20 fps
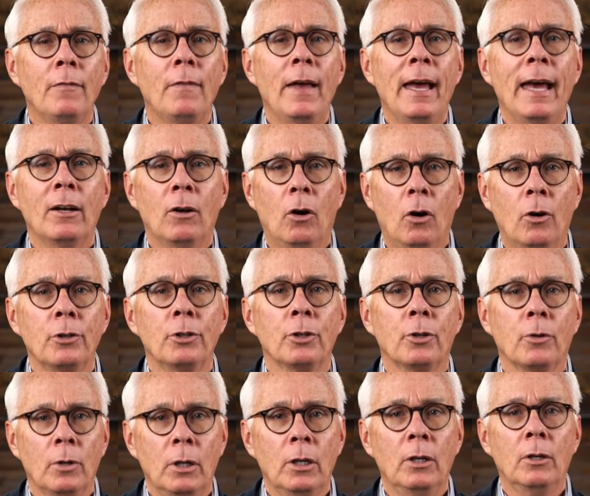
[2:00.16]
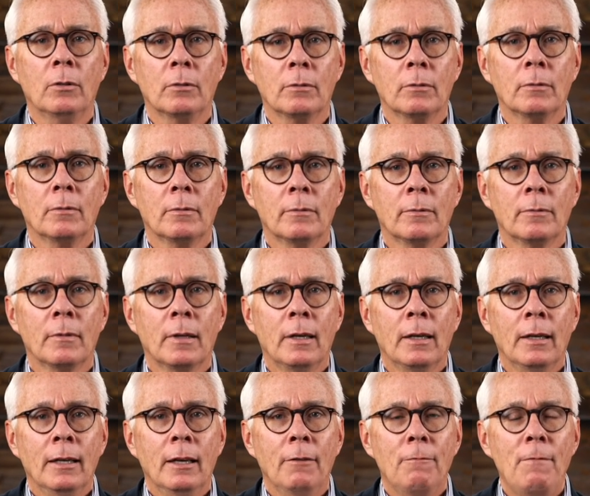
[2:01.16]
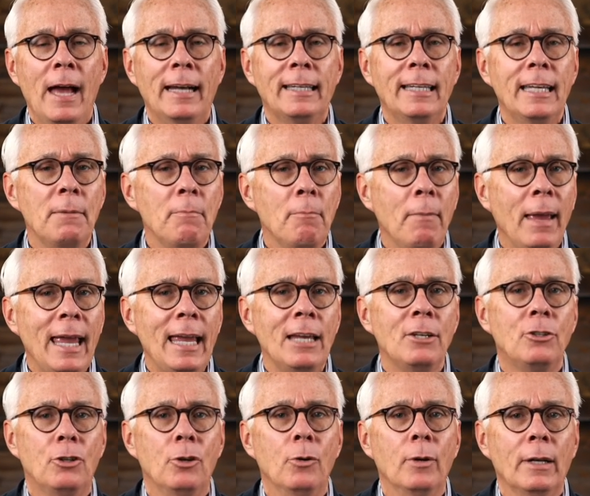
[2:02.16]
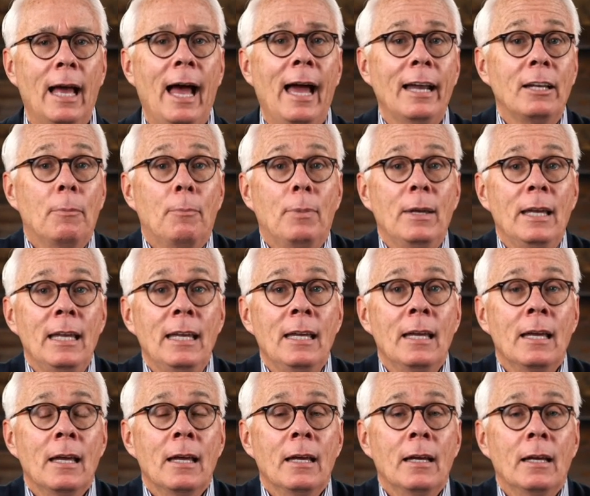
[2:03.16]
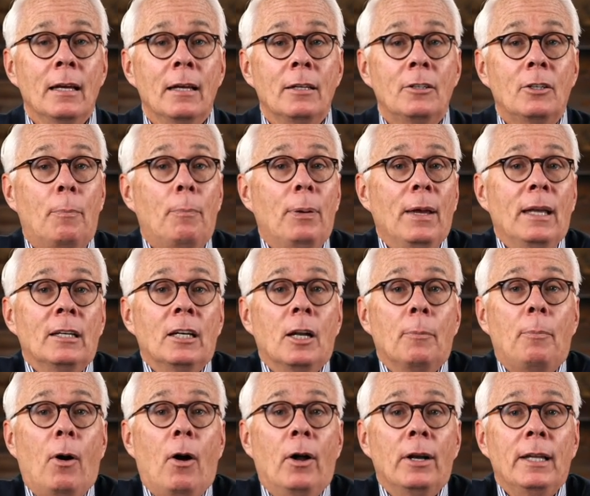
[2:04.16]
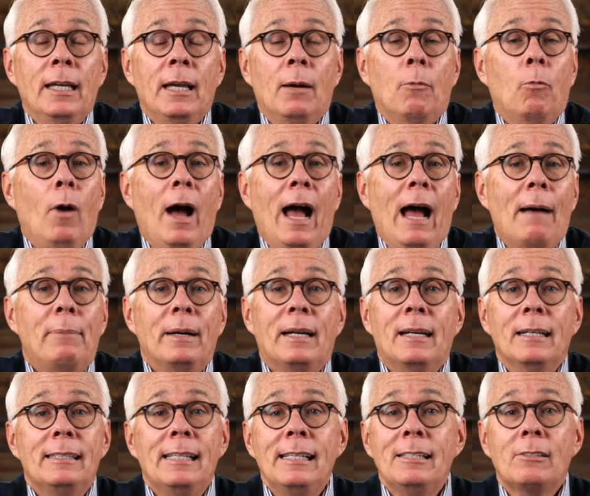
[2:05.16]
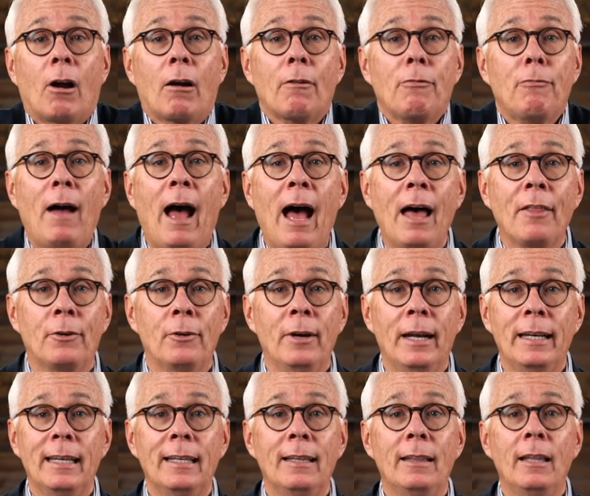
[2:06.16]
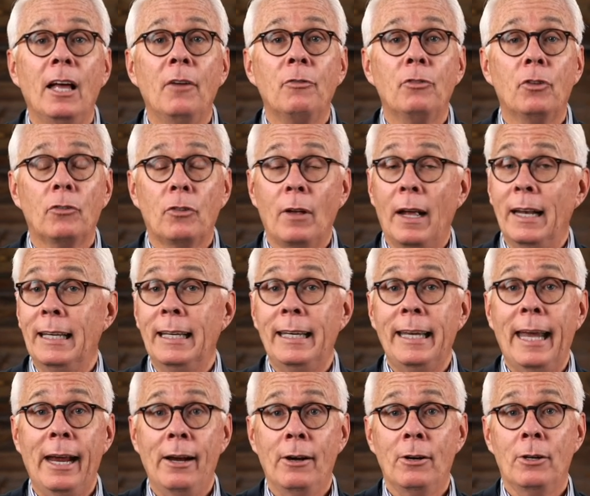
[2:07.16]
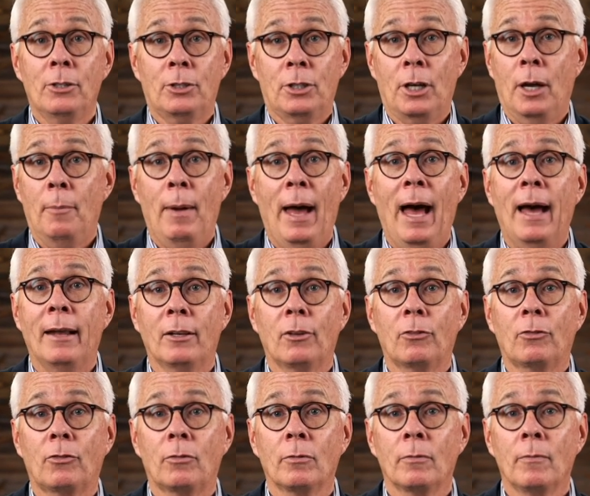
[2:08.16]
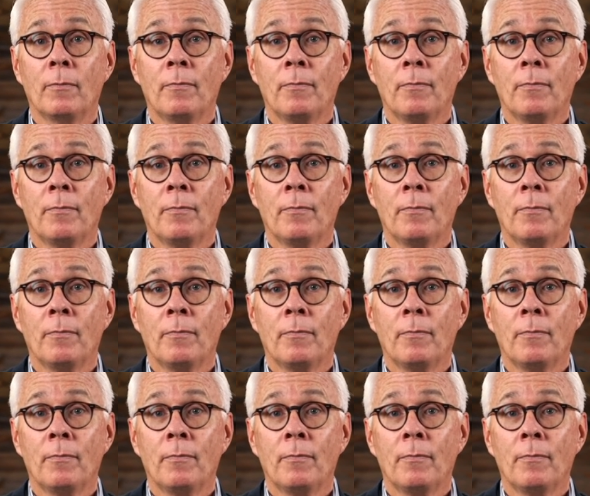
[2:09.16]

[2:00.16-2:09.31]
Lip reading: of that on your own. In fact, He made you and I to be dependent upon Him. Why? Because He's our Father and He loves us and He cares about us.